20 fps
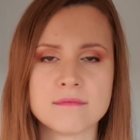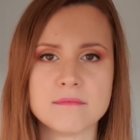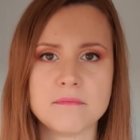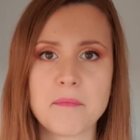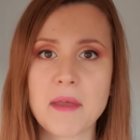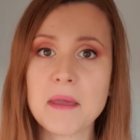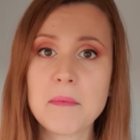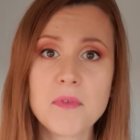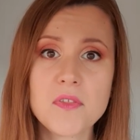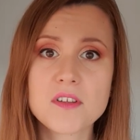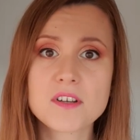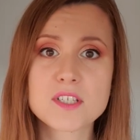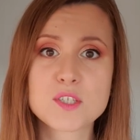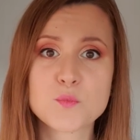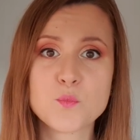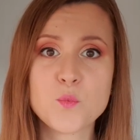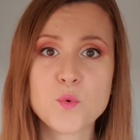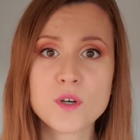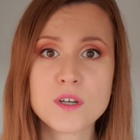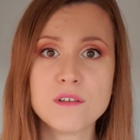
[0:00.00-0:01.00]
Maybe there's
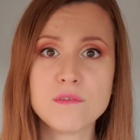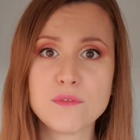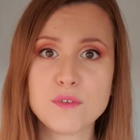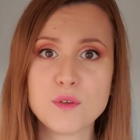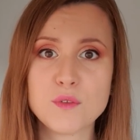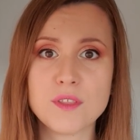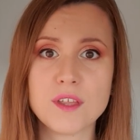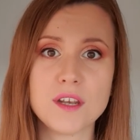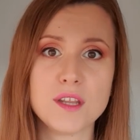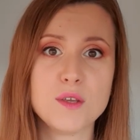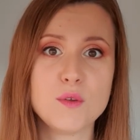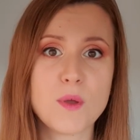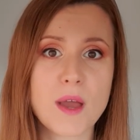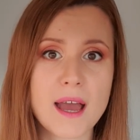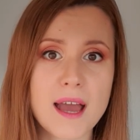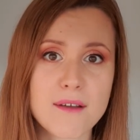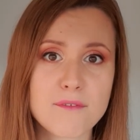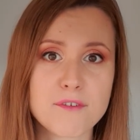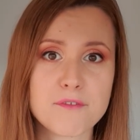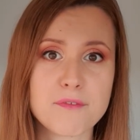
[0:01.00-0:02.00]
one of you that you
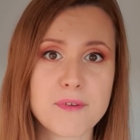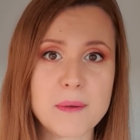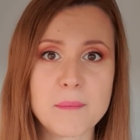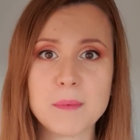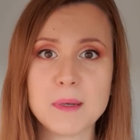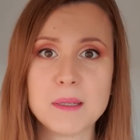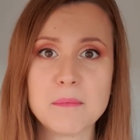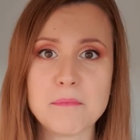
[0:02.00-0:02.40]
have a family